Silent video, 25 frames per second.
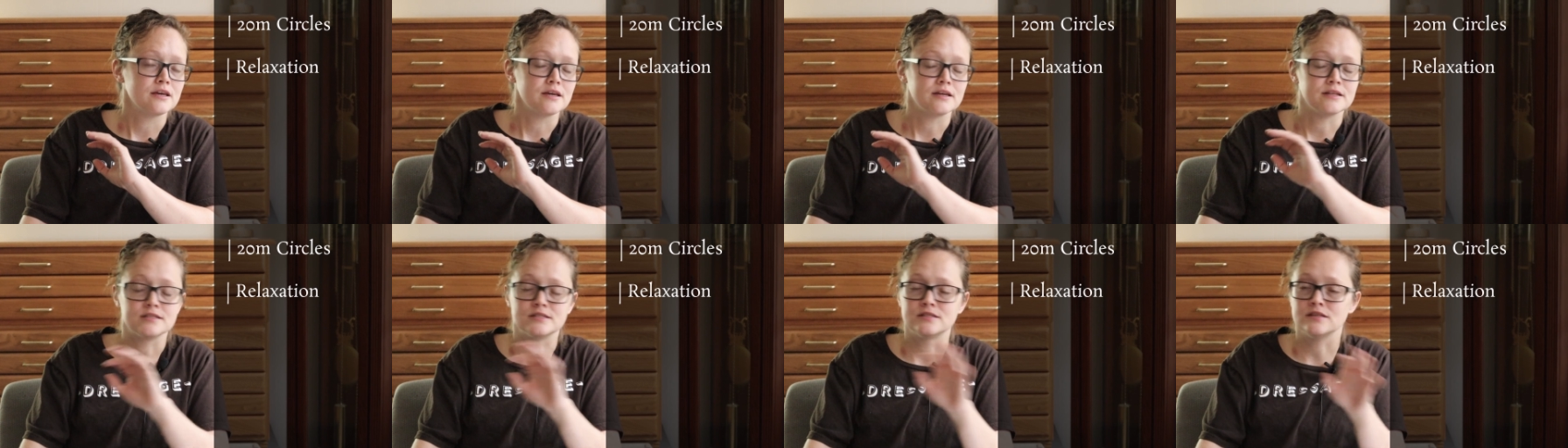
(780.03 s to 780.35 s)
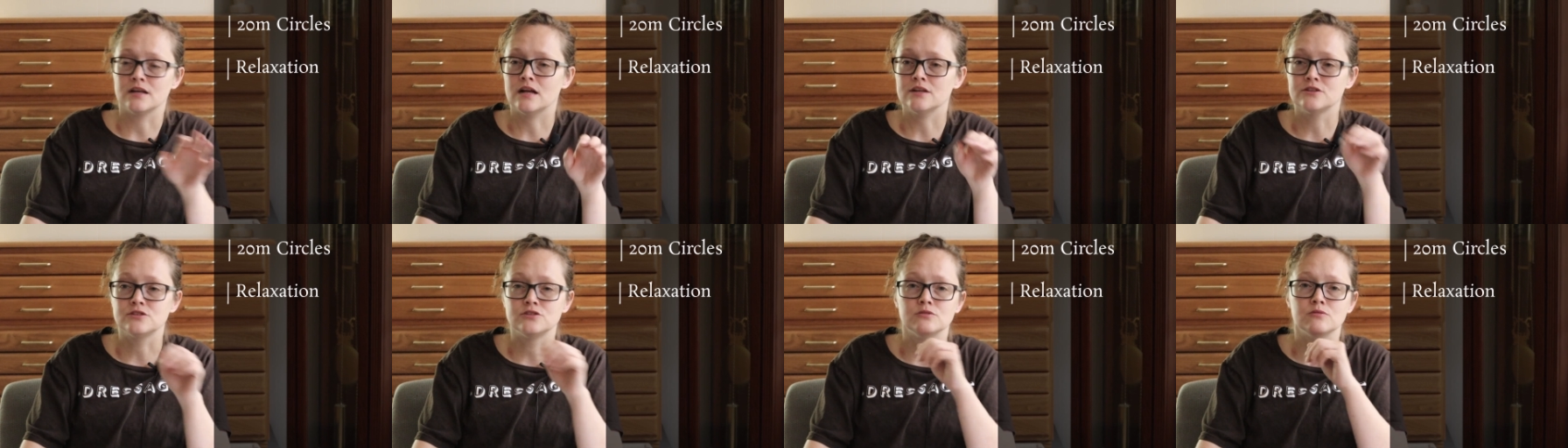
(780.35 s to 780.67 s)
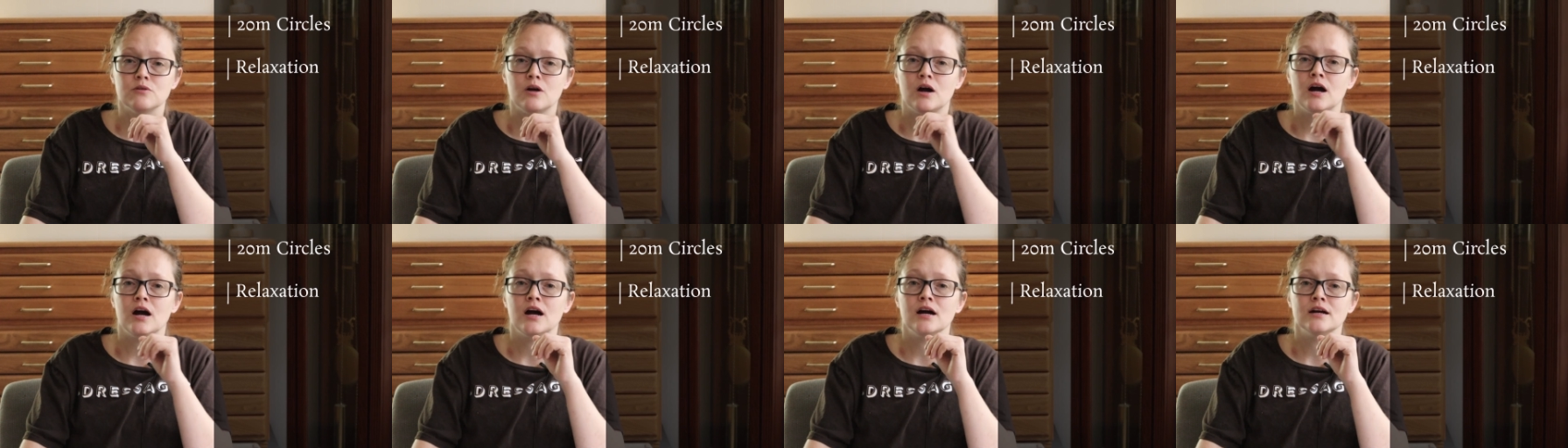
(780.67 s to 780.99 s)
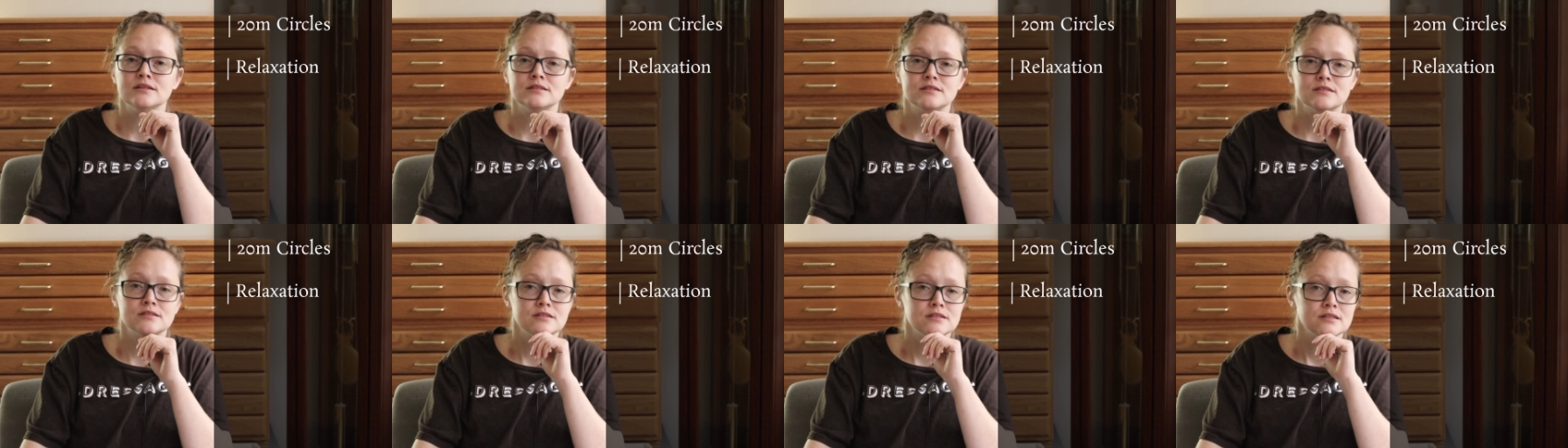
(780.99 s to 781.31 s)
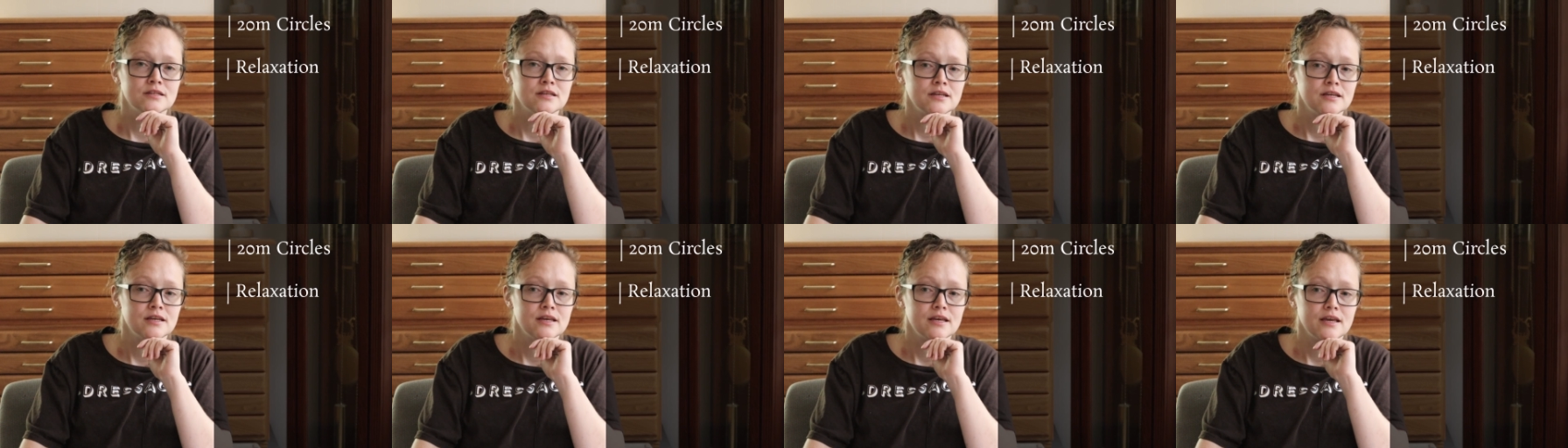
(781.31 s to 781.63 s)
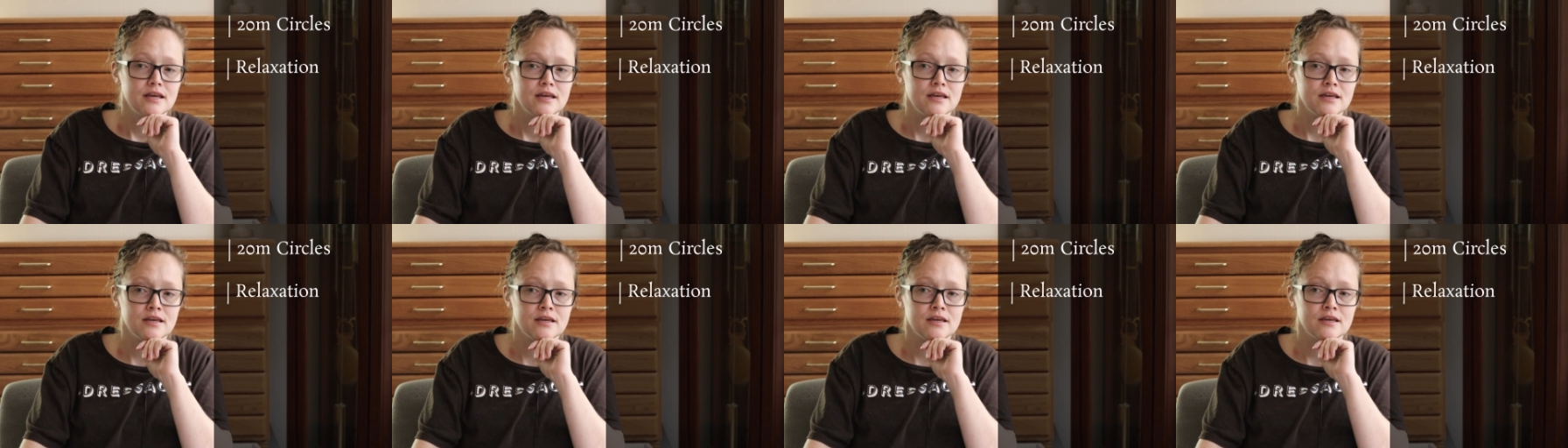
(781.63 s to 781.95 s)
it's not too hot,
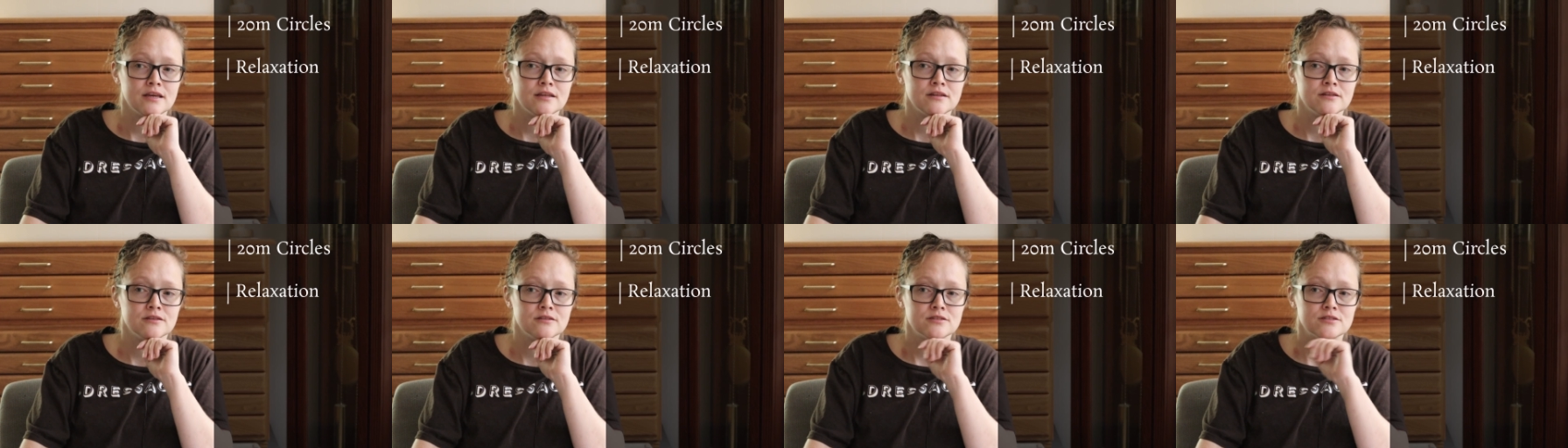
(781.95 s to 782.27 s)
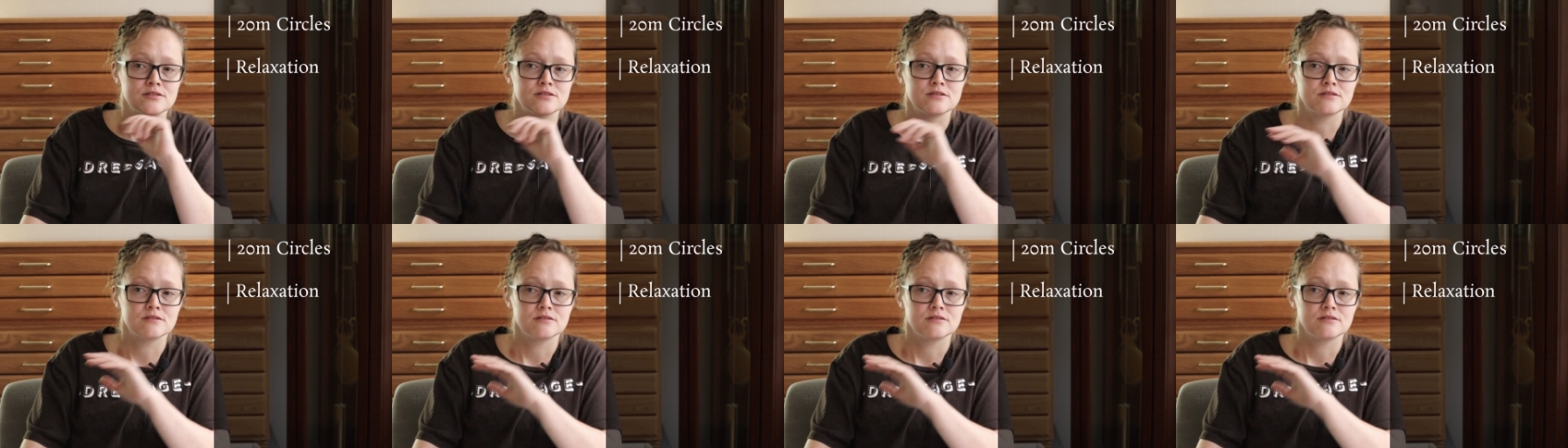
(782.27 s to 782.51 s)
and